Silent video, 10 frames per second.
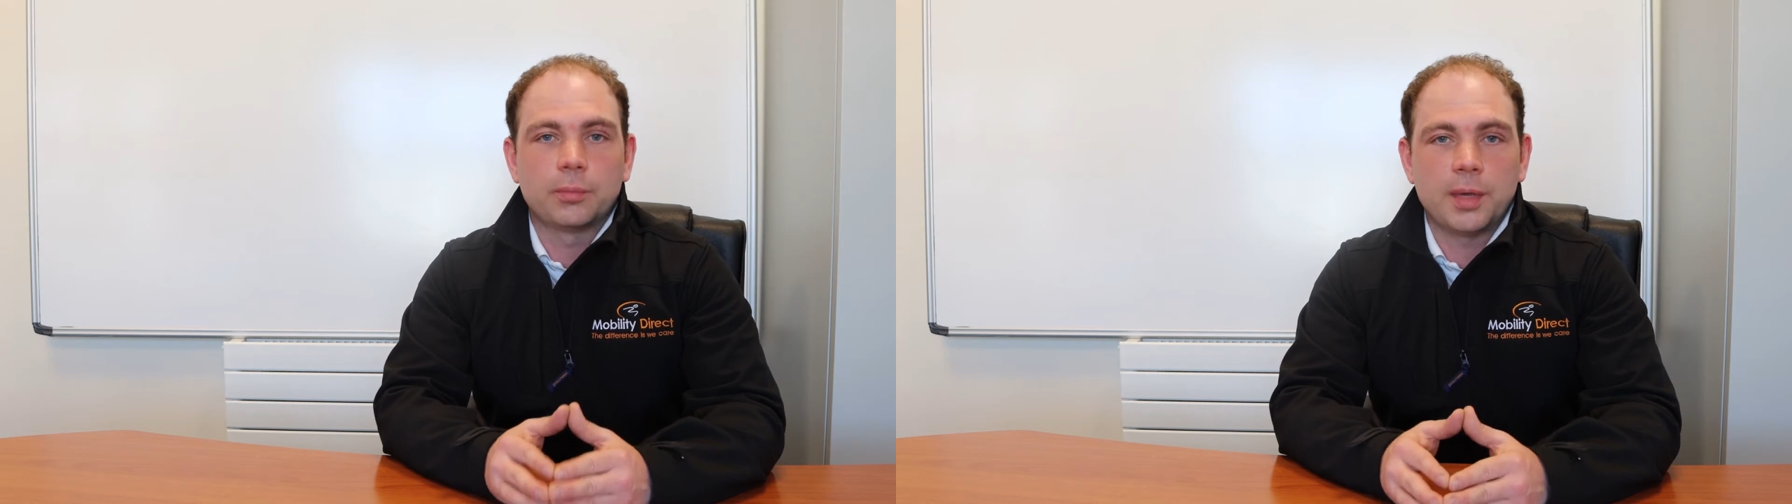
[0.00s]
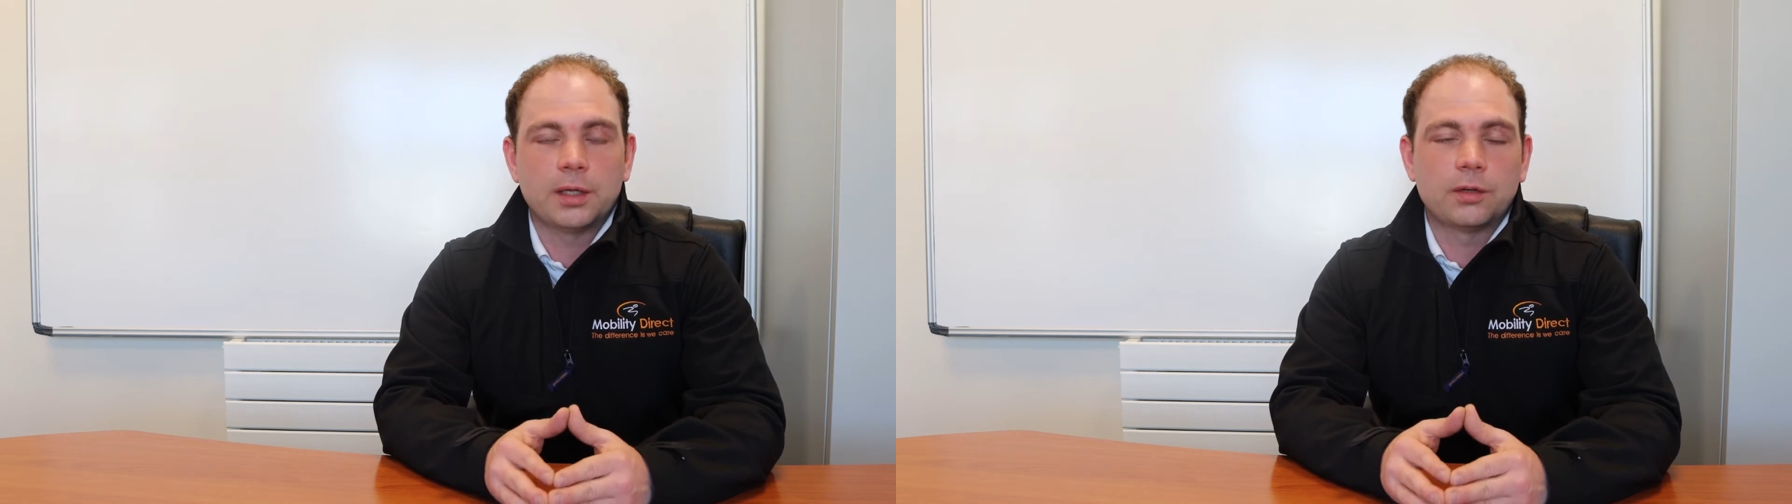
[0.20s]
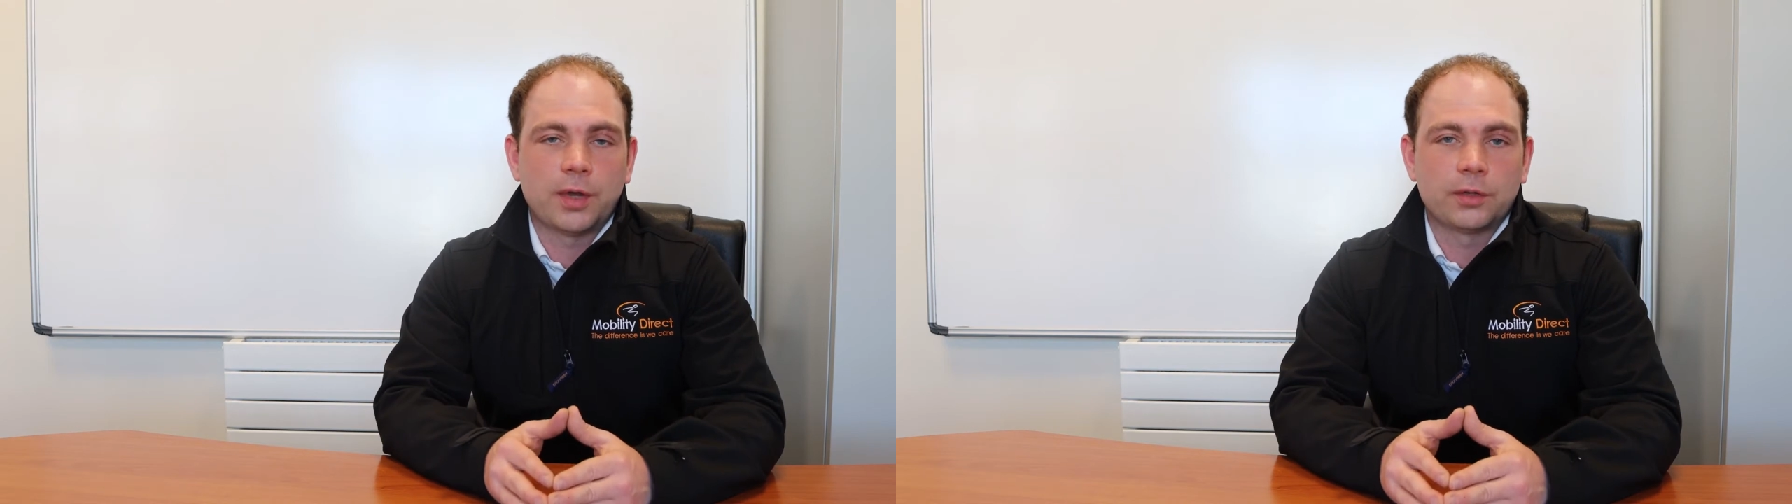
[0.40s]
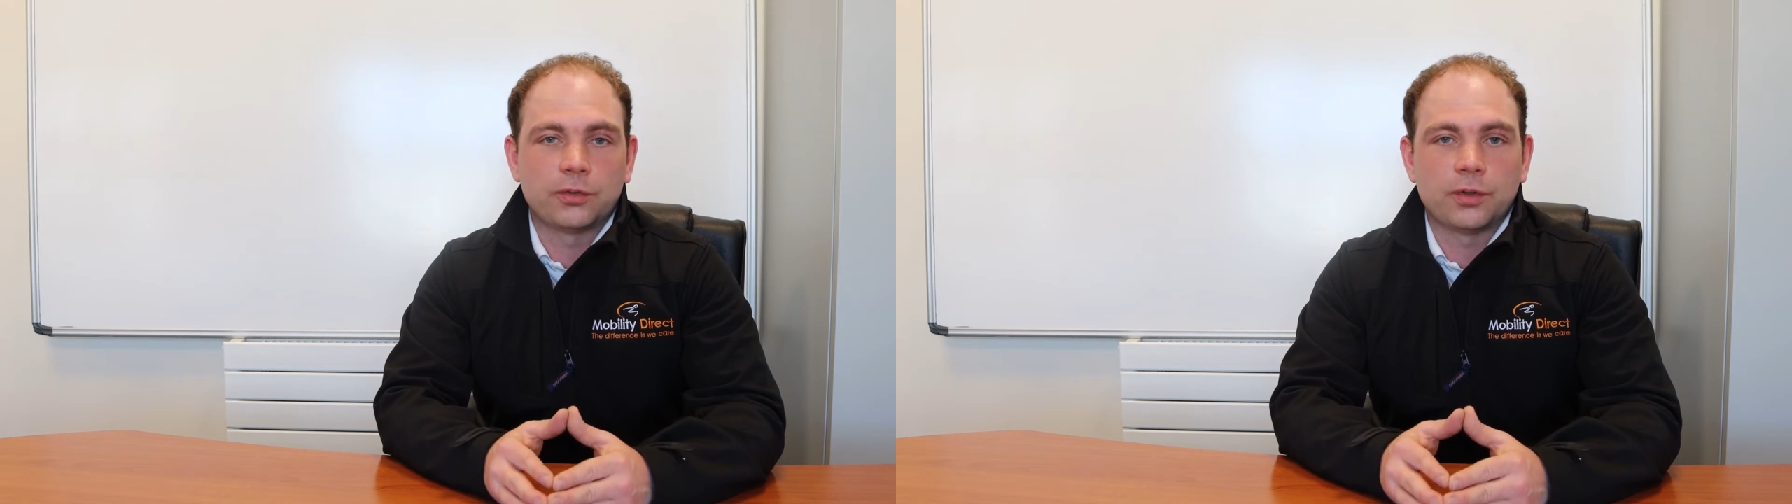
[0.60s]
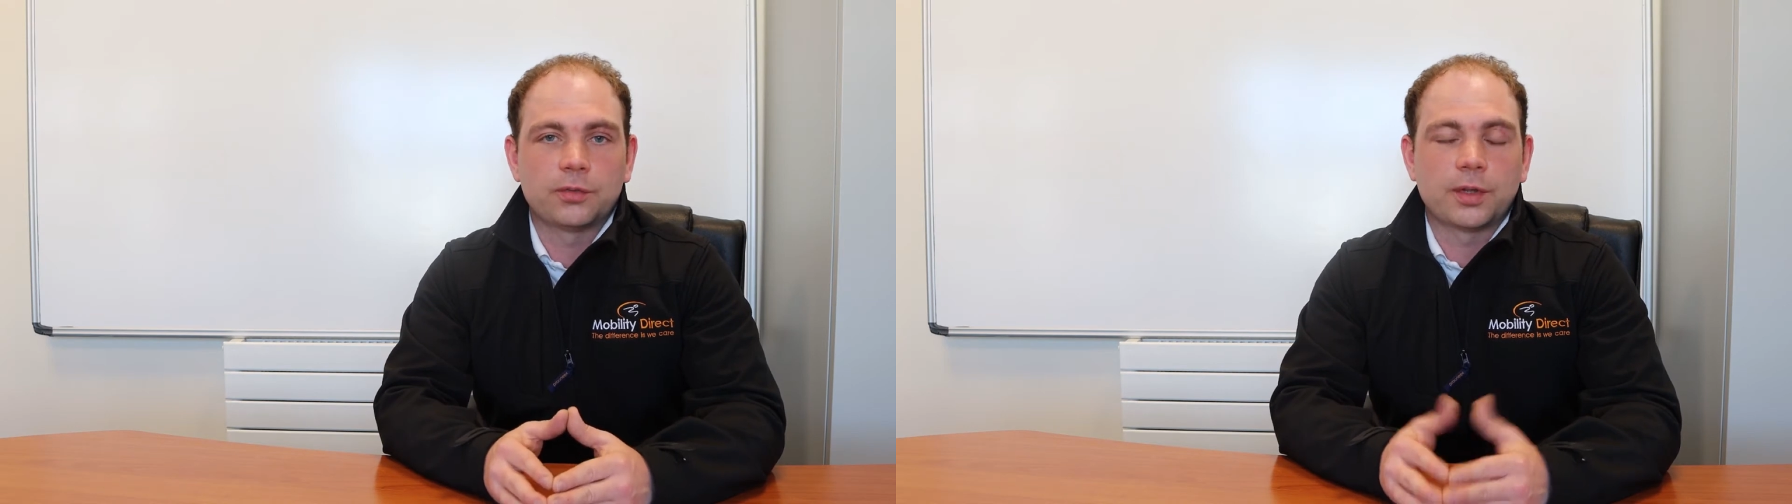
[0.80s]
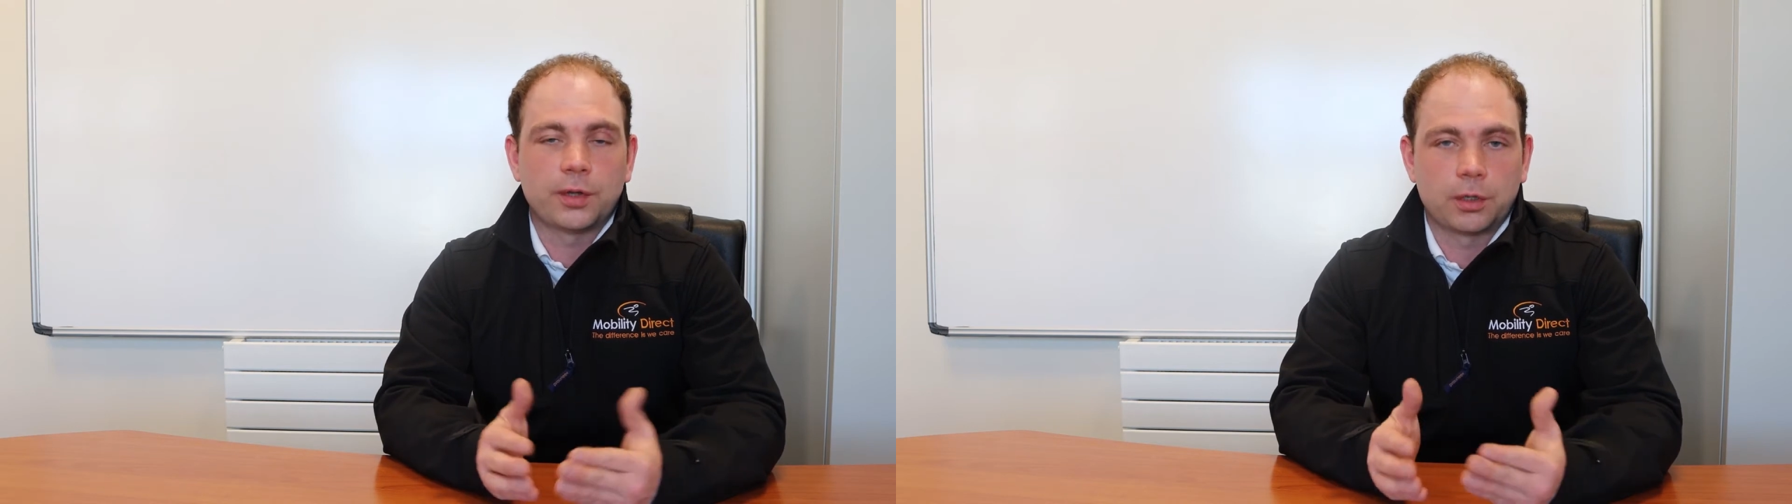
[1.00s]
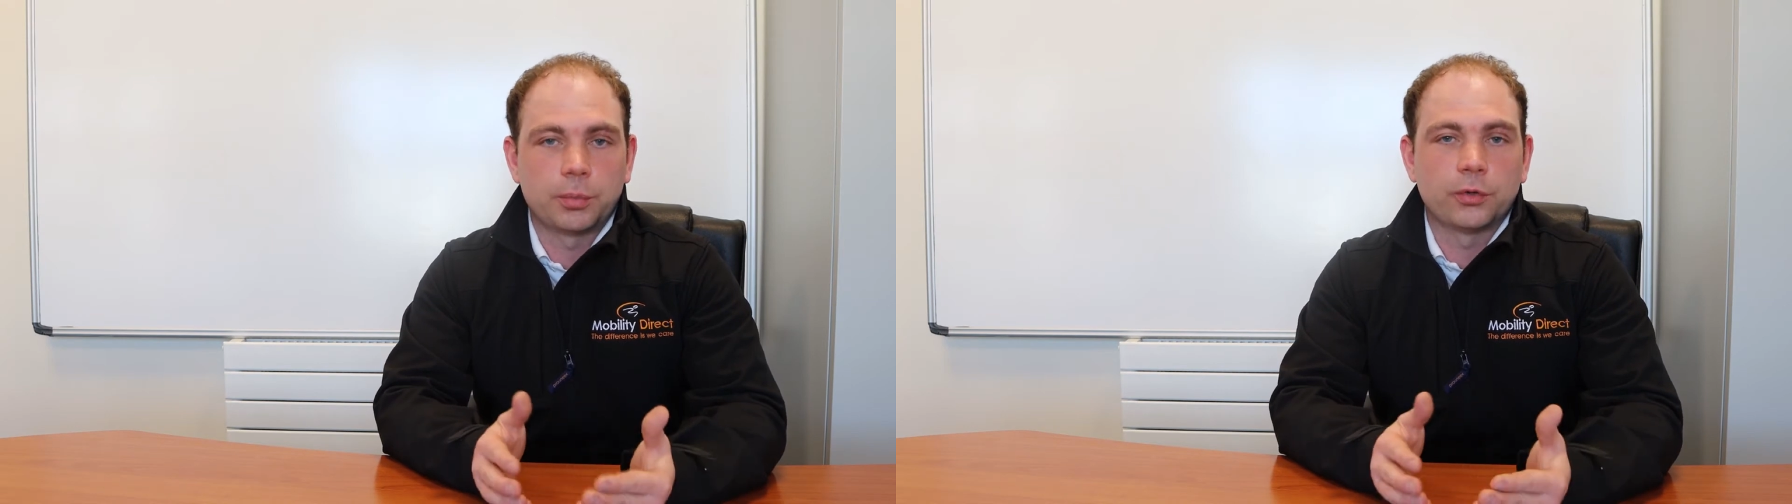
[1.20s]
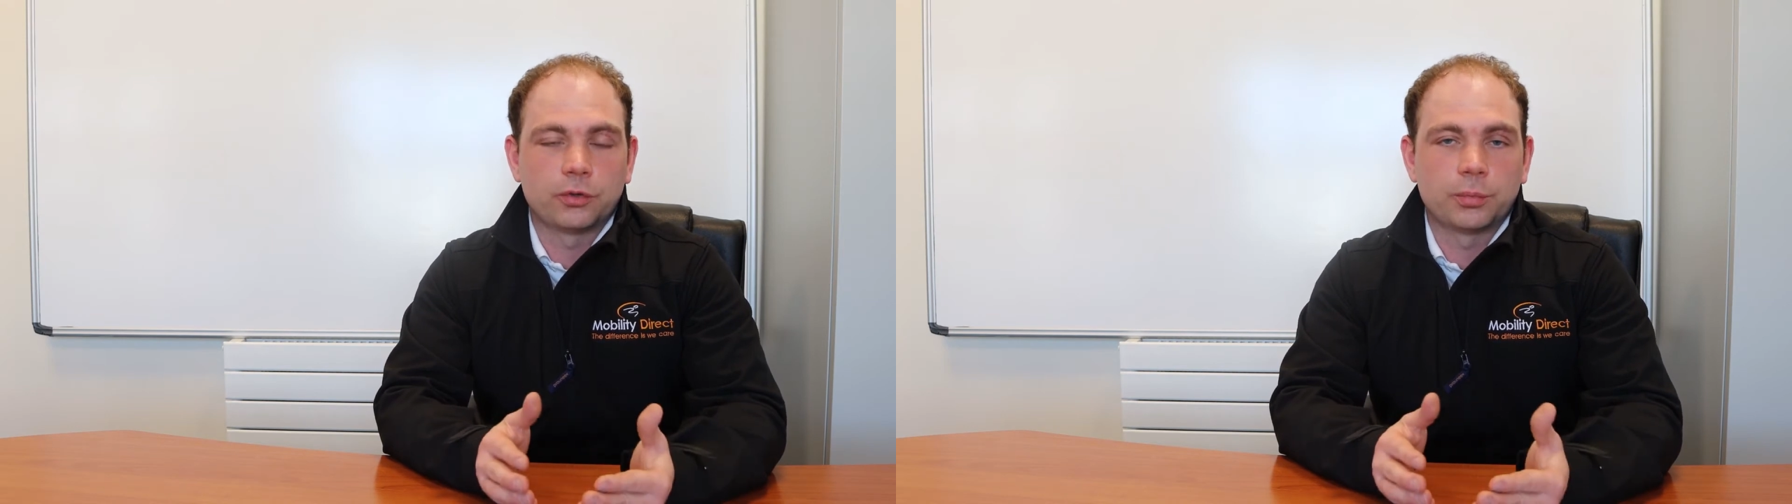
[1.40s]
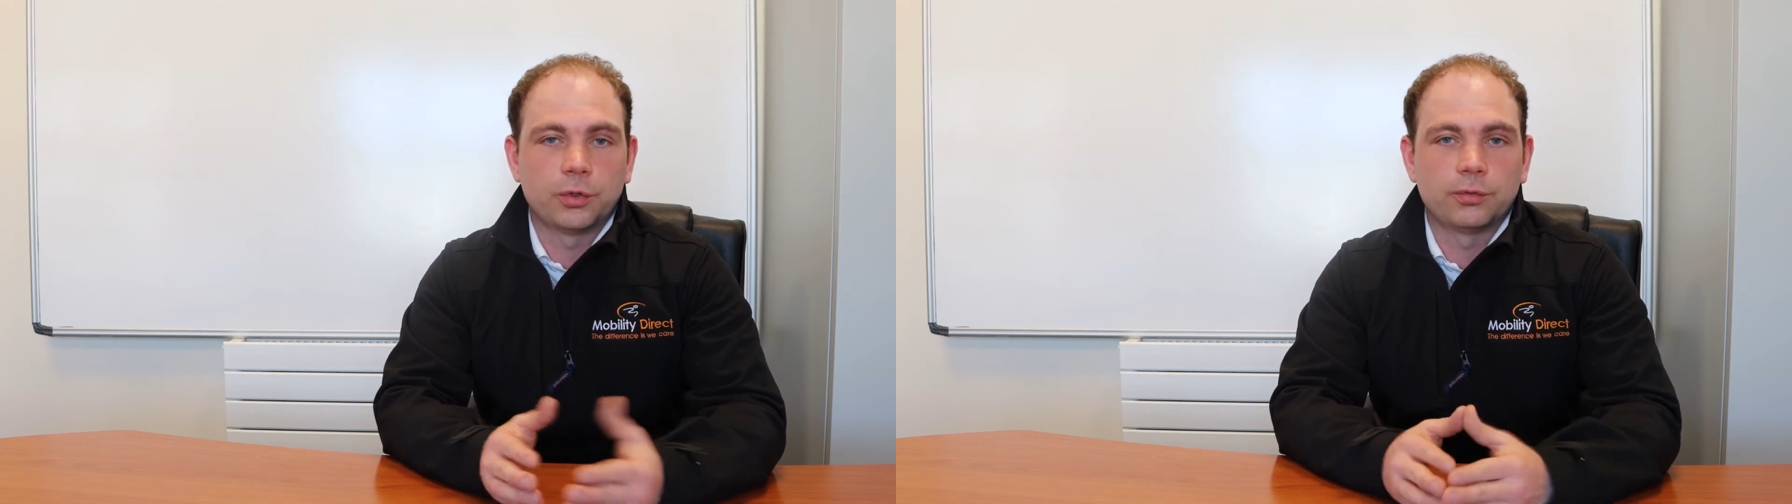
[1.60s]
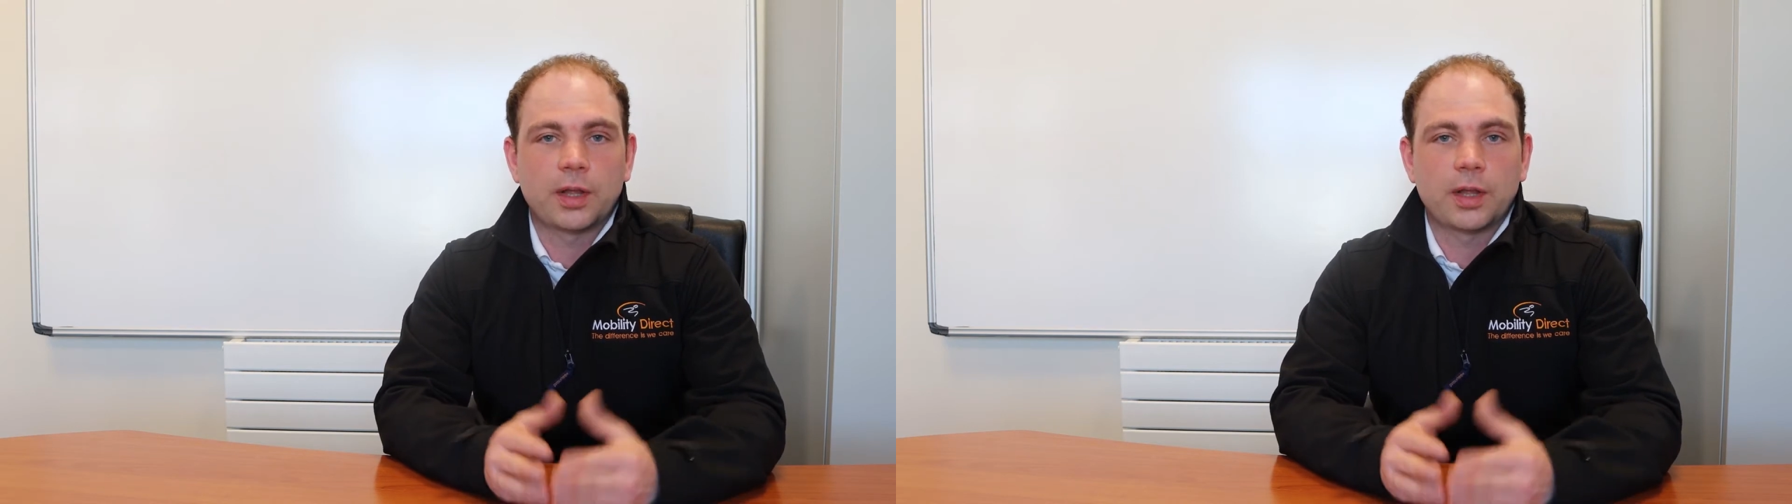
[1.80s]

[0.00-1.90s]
the main advantage is that they are puncture proof.